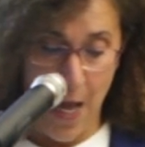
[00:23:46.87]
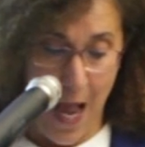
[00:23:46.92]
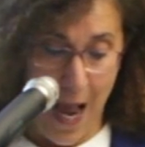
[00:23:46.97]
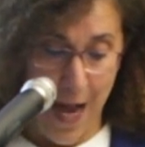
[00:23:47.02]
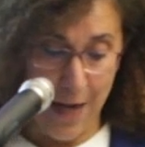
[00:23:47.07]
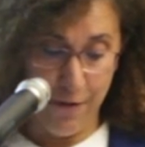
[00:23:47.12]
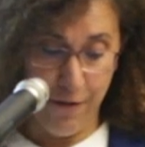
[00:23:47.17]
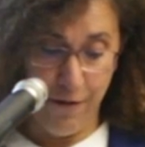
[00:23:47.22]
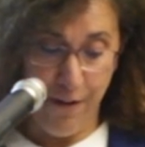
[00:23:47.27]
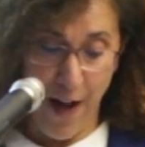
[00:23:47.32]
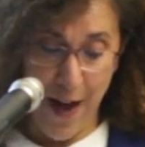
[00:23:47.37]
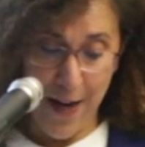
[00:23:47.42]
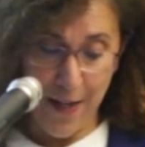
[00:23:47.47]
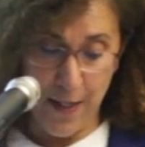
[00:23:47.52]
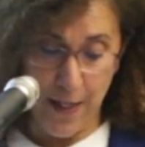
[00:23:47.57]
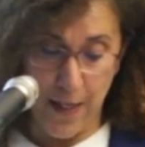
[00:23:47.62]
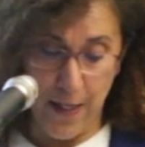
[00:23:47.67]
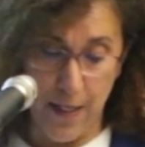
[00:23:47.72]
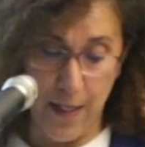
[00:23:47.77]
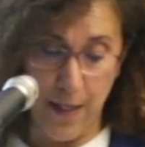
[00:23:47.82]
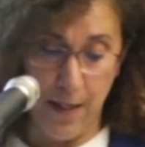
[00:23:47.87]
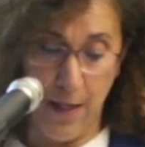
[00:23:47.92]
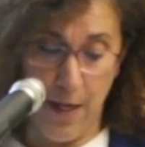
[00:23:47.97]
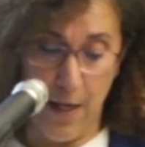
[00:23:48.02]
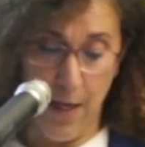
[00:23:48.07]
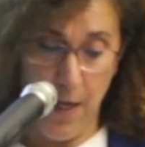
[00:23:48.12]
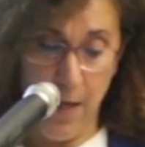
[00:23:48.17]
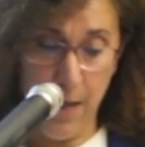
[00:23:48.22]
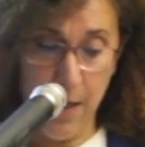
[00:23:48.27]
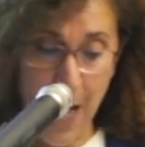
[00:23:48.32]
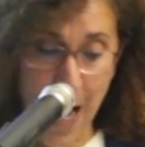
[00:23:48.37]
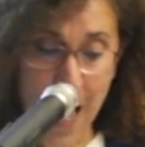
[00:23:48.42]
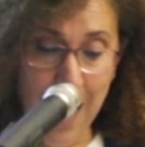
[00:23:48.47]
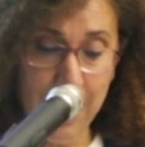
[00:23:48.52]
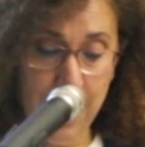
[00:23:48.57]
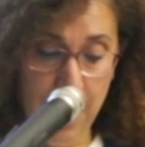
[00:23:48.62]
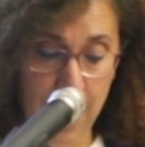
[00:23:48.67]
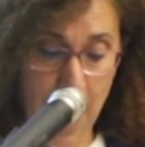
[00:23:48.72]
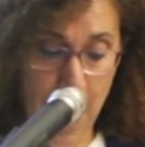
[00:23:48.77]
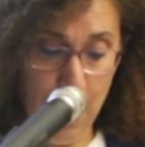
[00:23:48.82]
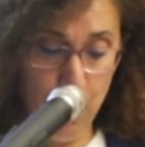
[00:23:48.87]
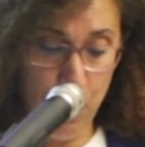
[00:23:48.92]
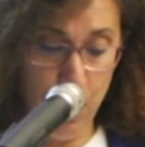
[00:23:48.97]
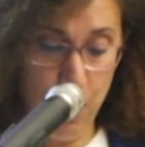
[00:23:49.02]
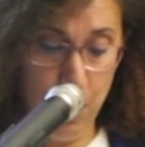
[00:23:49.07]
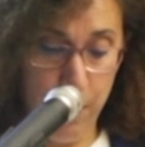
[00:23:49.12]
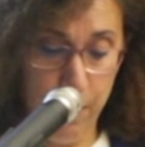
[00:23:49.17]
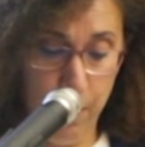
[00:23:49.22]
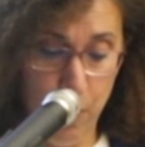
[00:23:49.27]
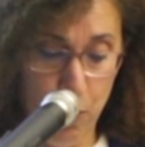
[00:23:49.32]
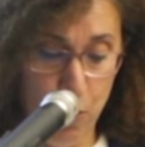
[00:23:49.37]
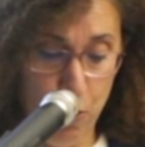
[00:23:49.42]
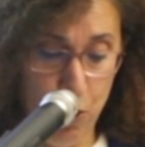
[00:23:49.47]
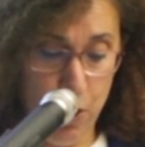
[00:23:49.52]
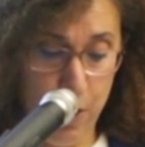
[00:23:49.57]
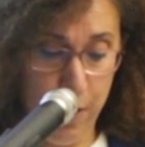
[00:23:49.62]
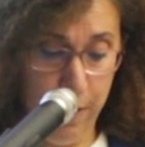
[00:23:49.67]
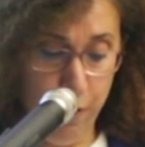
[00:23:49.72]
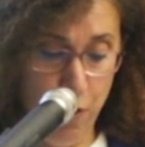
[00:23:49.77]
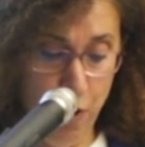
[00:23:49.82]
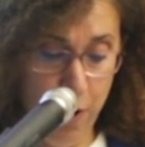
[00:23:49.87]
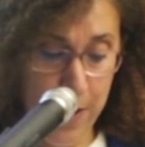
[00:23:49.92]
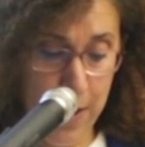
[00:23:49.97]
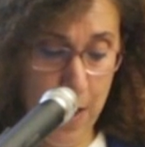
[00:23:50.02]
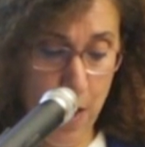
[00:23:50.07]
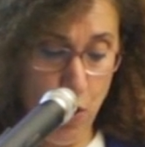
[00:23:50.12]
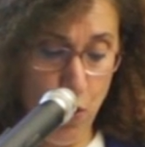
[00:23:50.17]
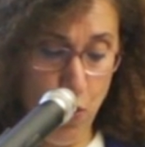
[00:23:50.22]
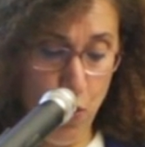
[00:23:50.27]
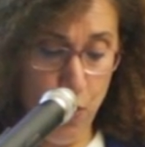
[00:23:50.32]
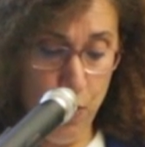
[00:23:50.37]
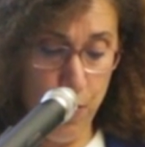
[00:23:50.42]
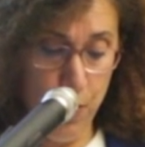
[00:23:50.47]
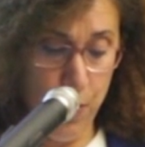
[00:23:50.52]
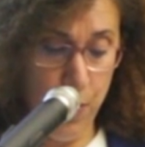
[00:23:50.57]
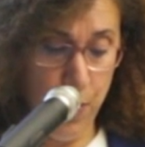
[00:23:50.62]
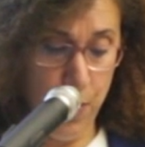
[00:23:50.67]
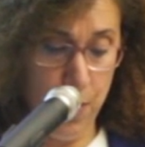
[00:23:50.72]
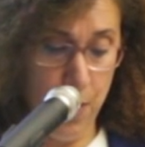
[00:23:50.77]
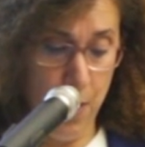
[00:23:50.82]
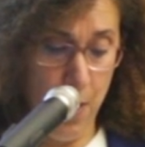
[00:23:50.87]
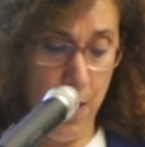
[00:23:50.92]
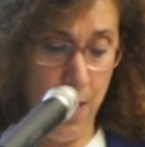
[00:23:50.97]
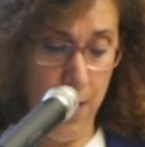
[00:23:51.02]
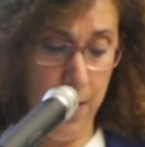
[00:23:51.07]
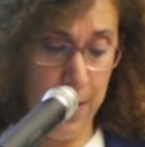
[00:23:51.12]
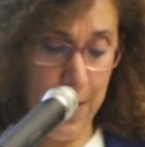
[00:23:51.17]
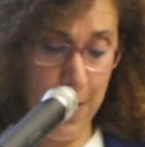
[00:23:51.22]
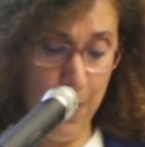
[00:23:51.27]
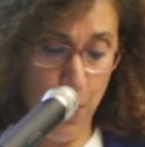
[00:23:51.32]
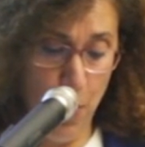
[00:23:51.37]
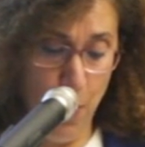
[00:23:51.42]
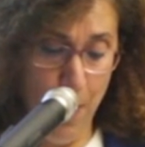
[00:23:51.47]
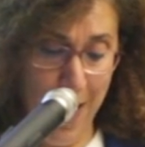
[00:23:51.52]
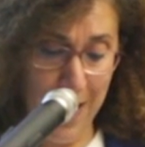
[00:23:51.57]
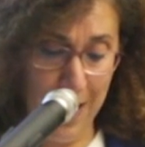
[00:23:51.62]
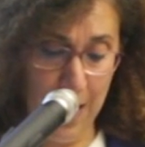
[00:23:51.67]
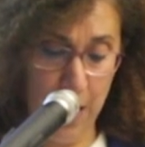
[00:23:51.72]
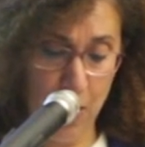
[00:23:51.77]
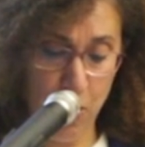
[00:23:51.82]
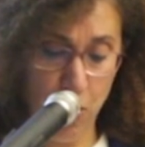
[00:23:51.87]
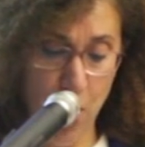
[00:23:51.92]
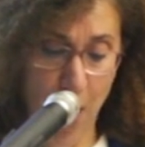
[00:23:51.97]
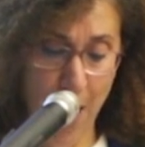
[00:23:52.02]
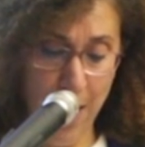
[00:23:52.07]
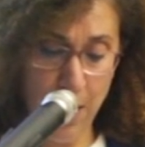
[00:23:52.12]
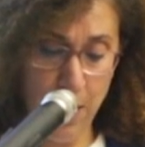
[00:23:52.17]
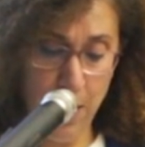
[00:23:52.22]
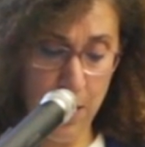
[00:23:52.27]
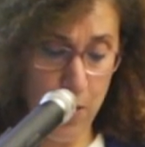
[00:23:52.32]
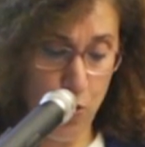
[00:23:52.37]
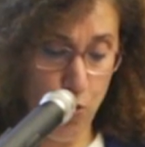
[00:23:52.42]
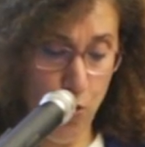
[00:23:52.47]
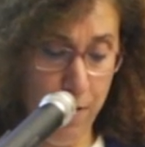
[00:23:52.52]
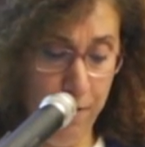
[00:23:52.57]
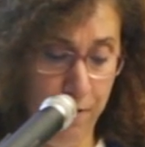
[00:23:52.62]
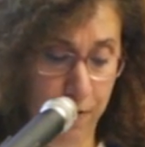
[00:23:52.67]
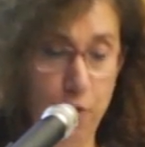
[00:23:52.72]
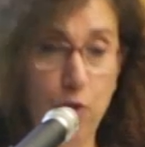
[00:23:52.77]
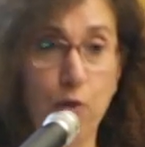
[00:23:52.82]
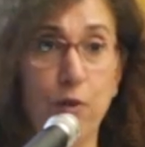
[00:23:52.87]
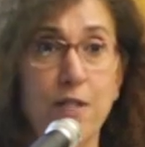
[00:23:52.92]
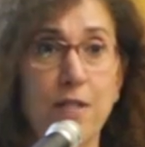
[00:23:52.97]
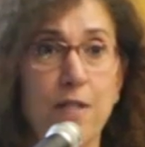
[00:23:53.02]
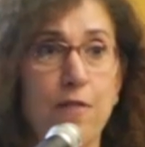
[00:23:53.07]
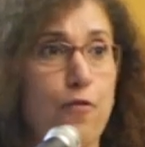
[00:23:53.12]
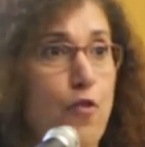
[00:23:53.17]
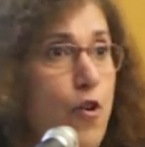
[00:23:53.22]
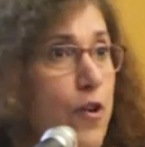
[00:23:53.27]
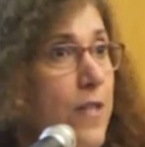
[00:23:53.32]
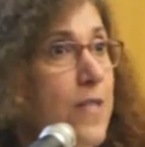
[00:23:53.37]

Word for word: And finally, uh, as a counter revolutionary force, used uh, diplomatic channels to influence, for